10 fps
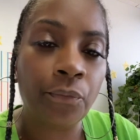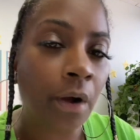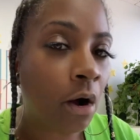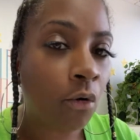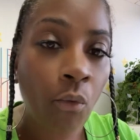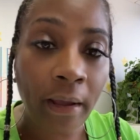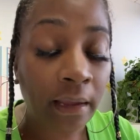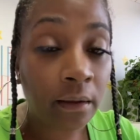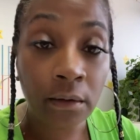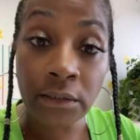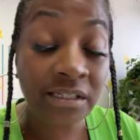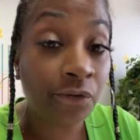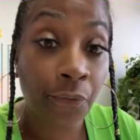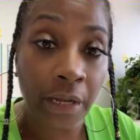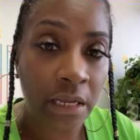wrong way to
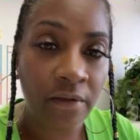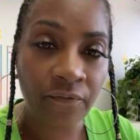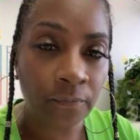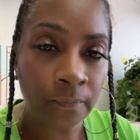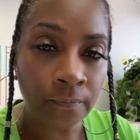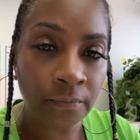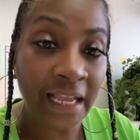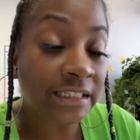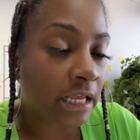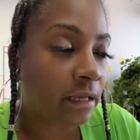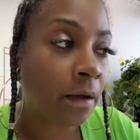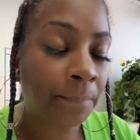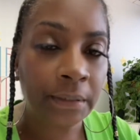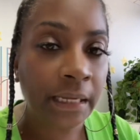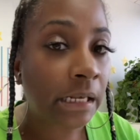grieve. It's
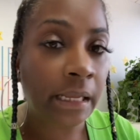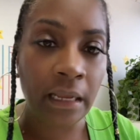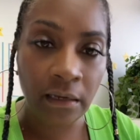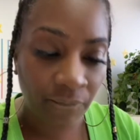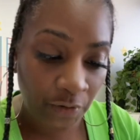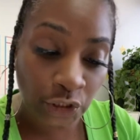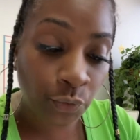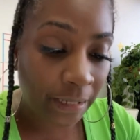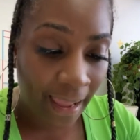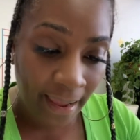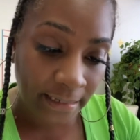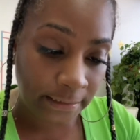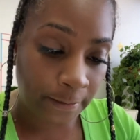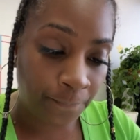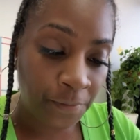completely
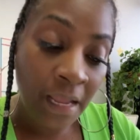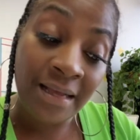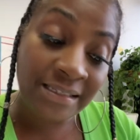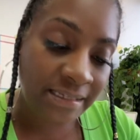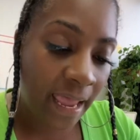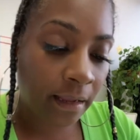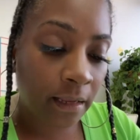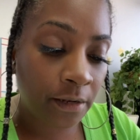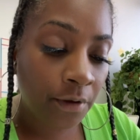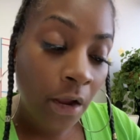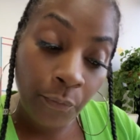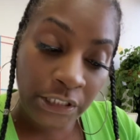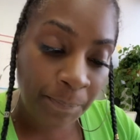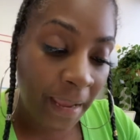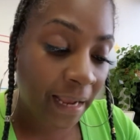individualized. Second,
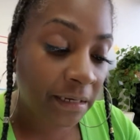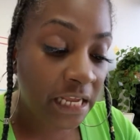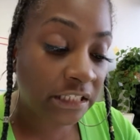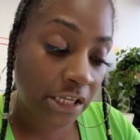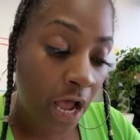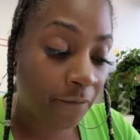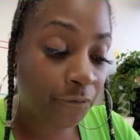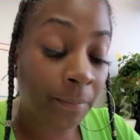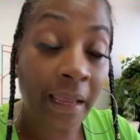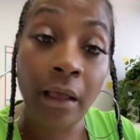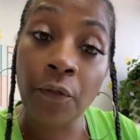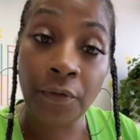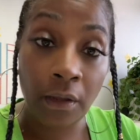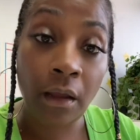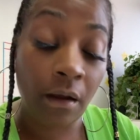respect needs to come from
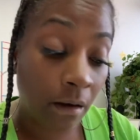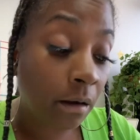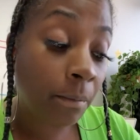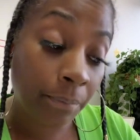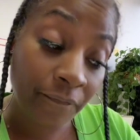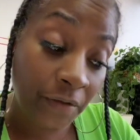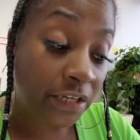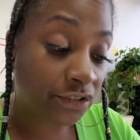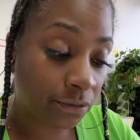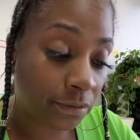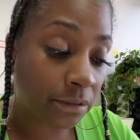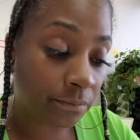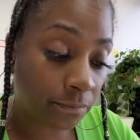healthcare professionals.